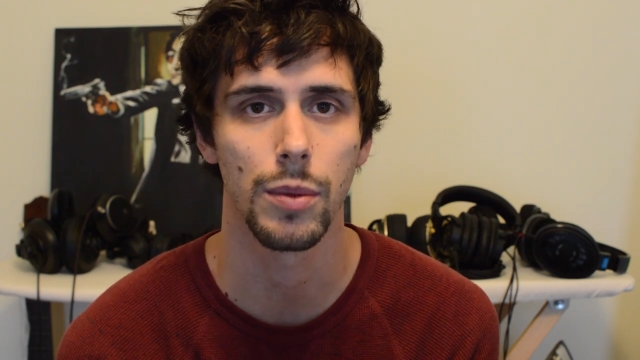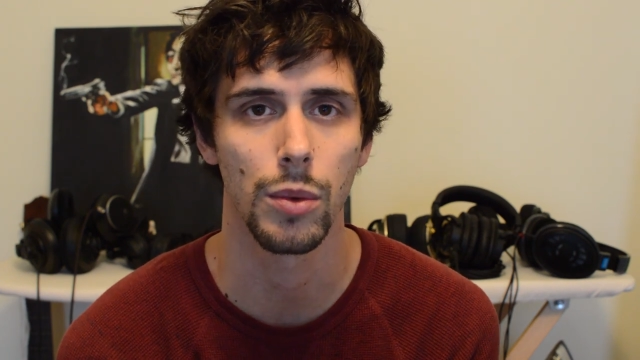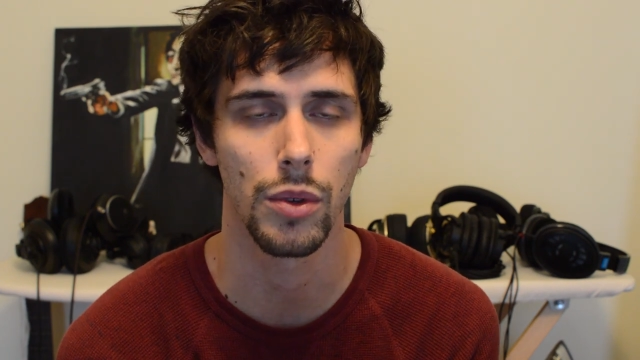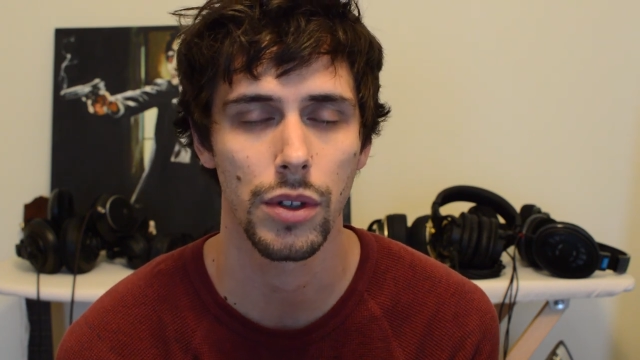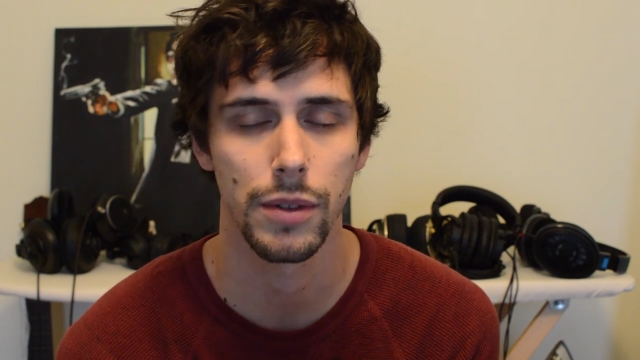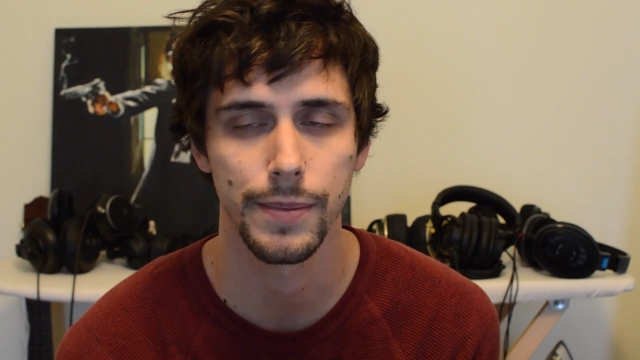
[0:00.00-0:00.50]

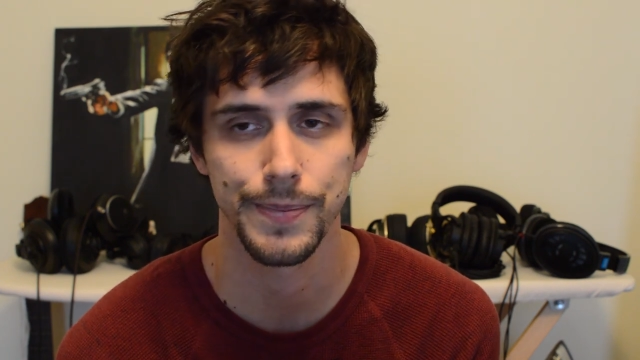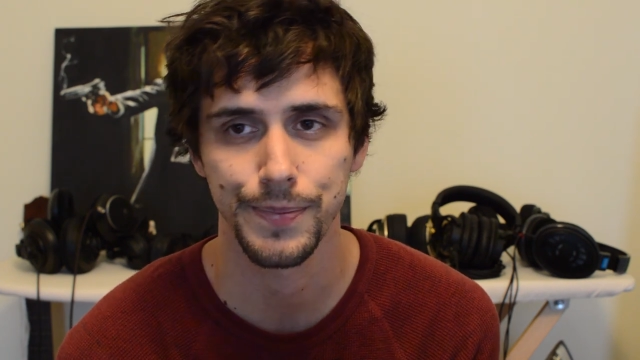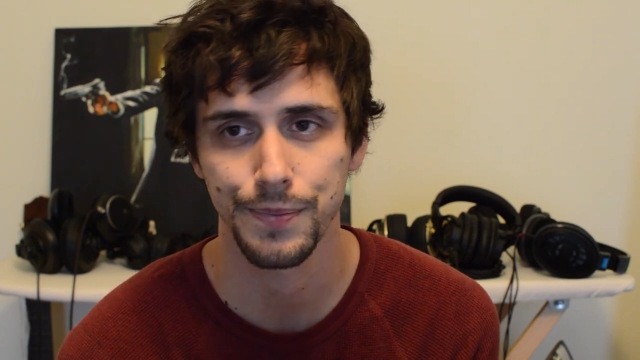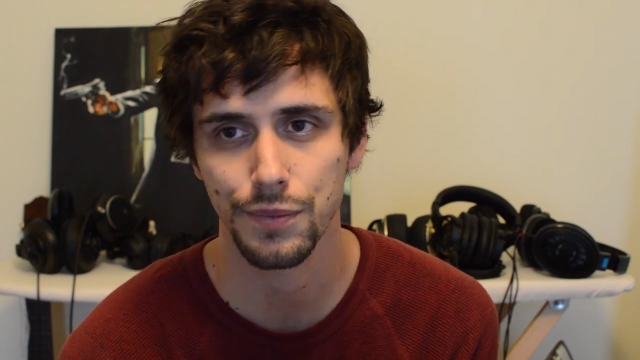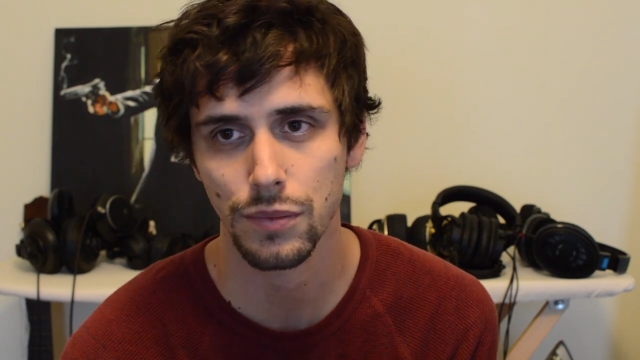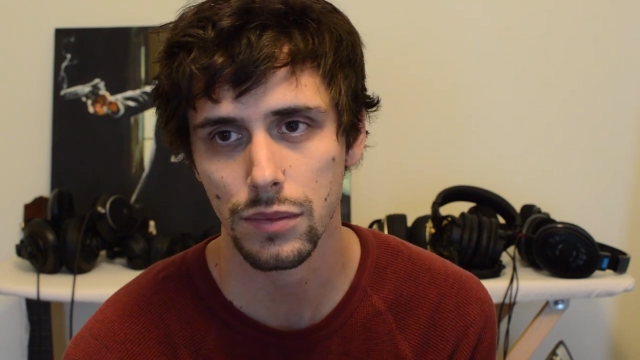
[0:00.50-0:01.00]
smoother
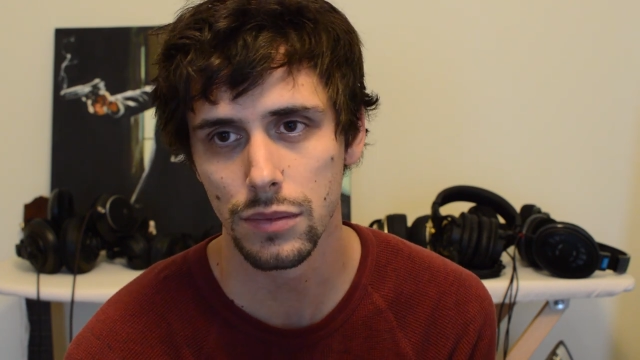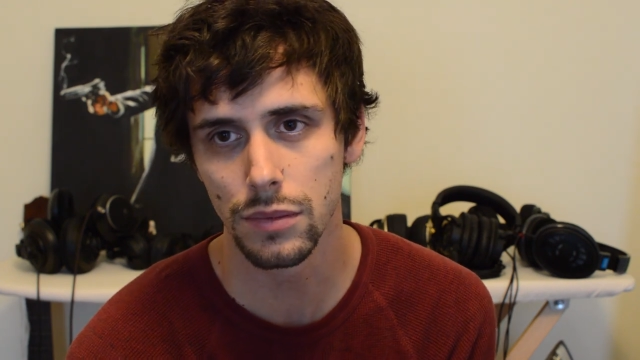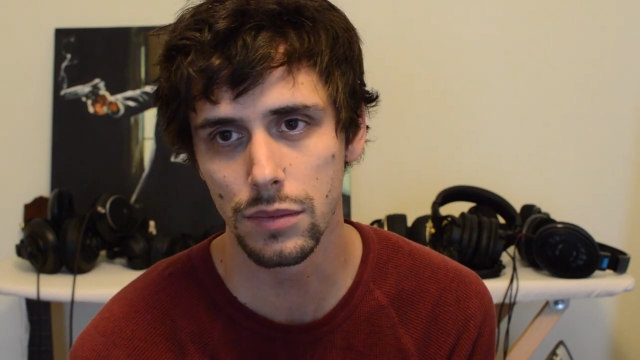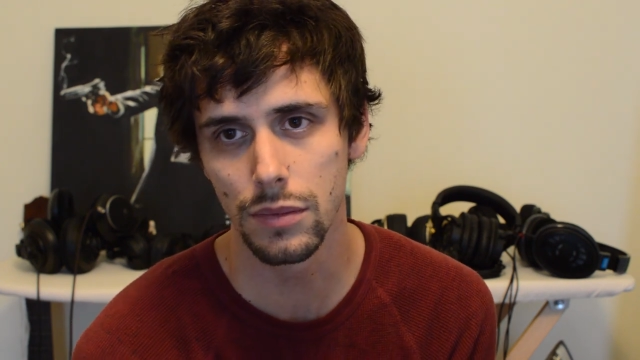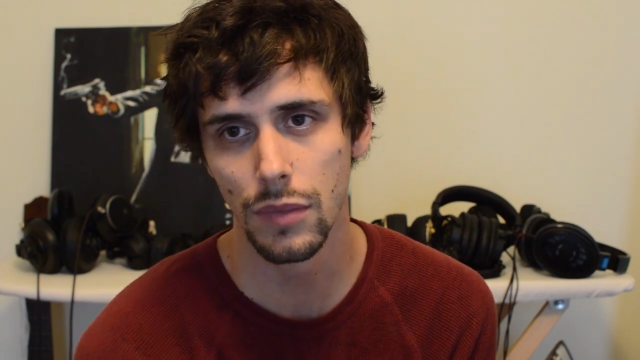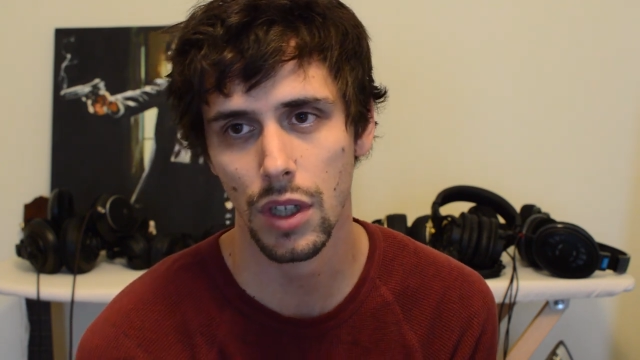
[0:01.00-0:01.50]

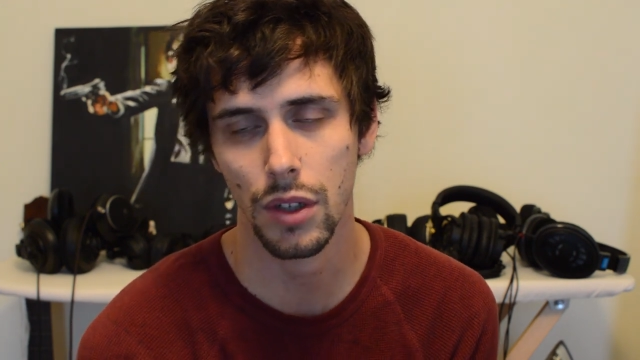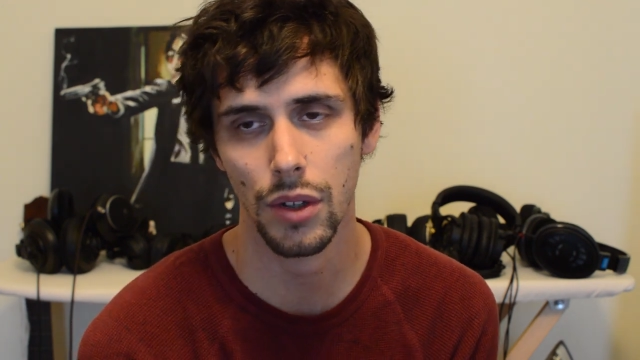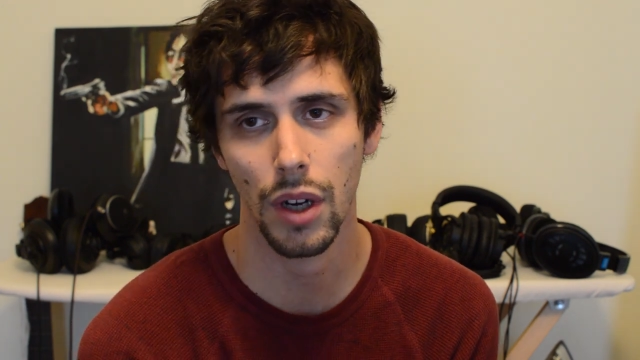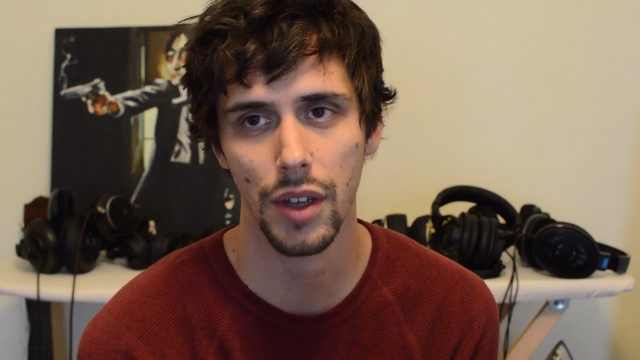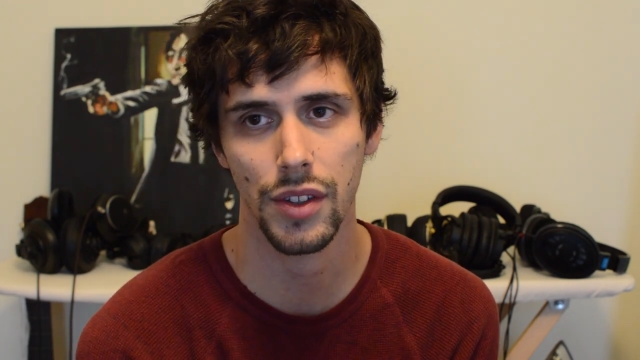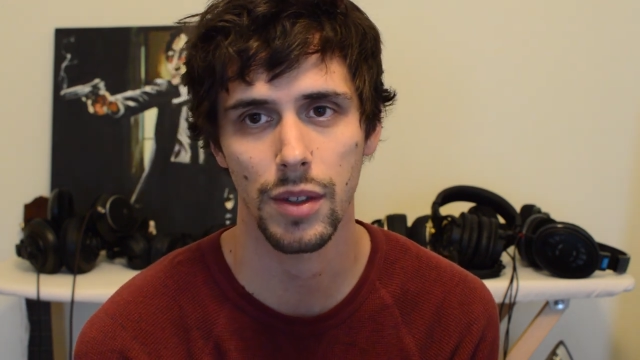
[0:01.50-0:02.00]

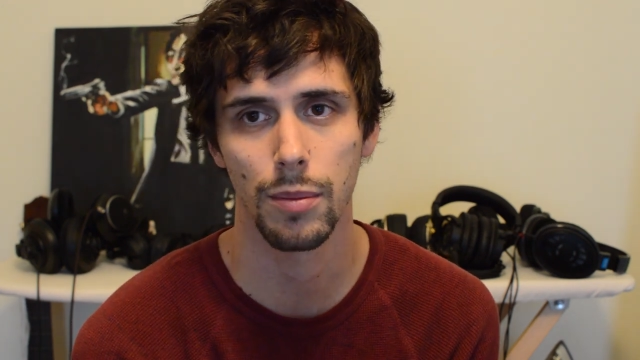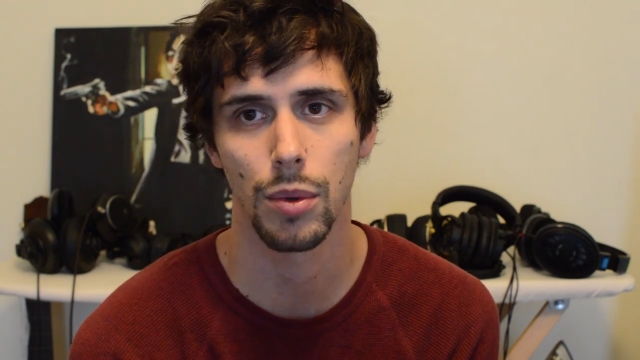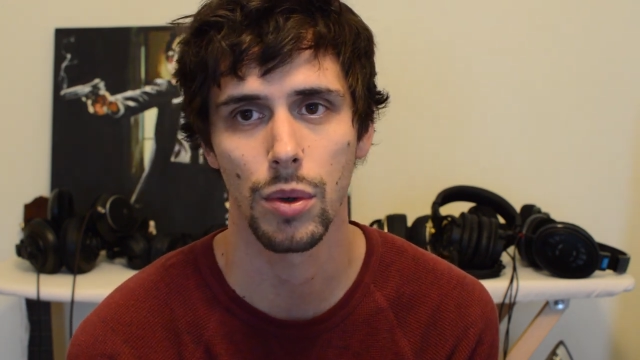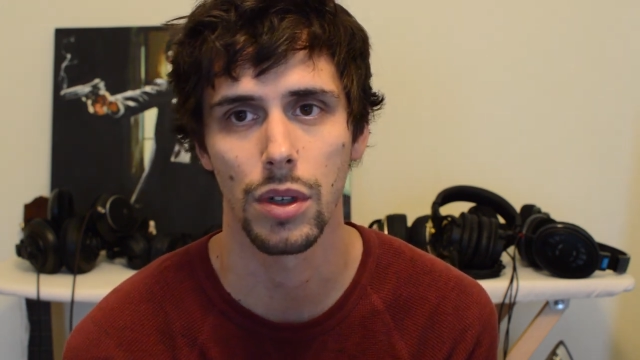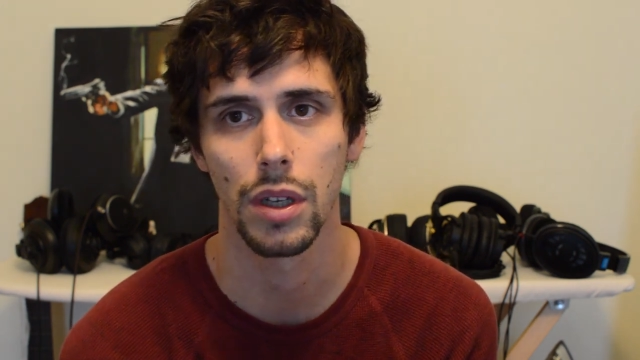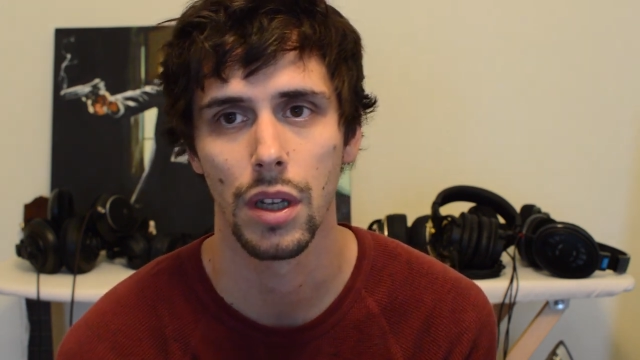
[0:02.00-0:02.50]
across the
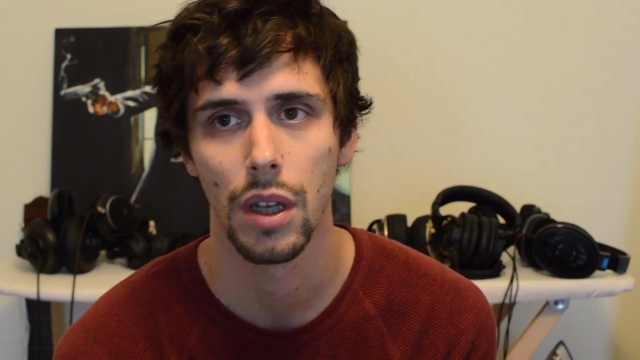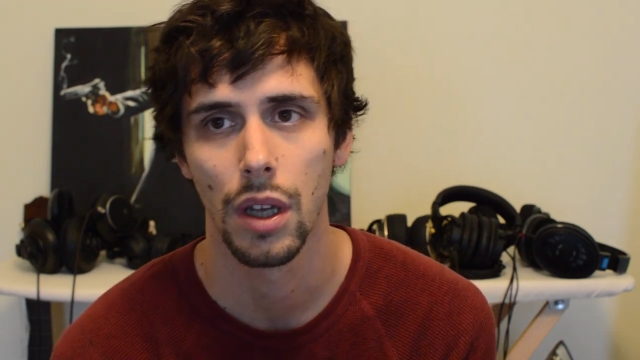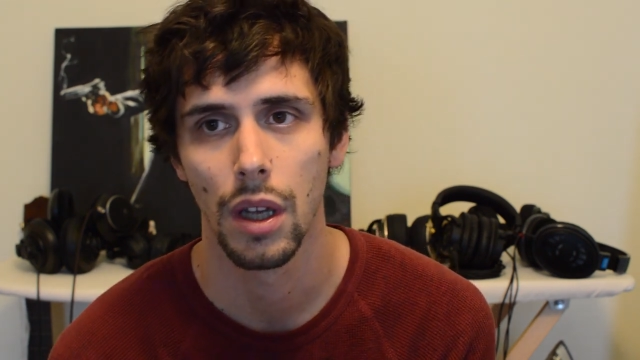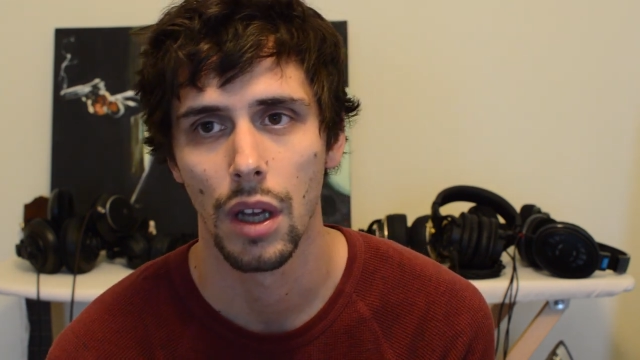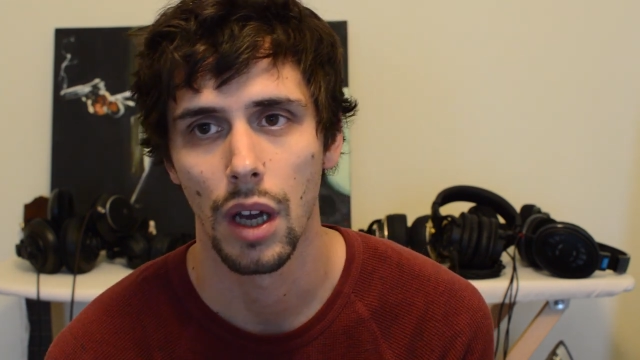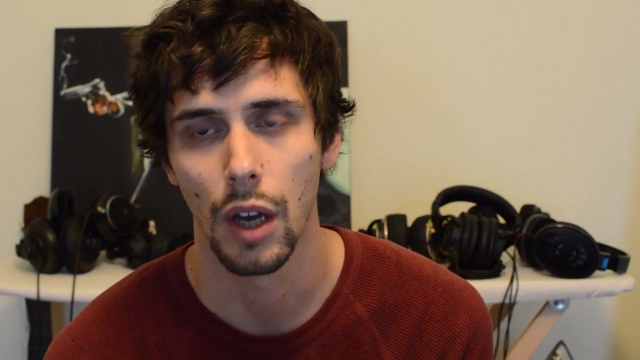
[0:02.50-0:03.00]
board.
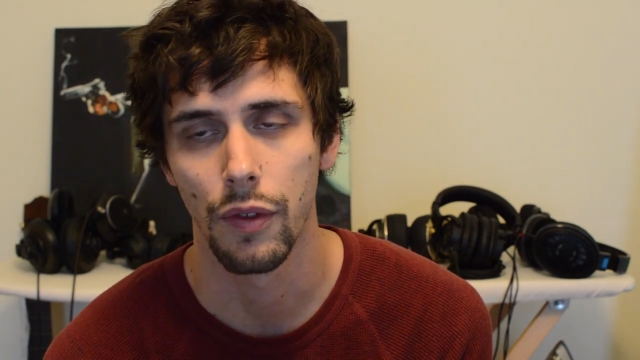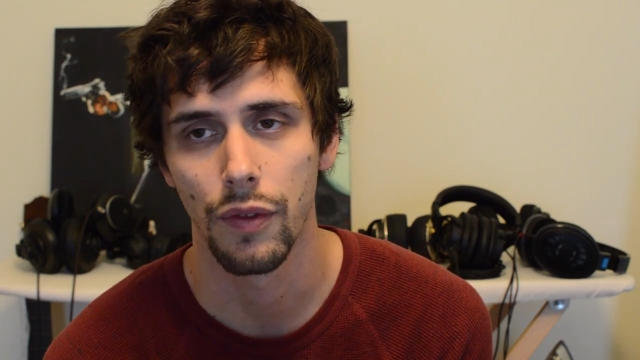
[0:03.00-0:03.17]
I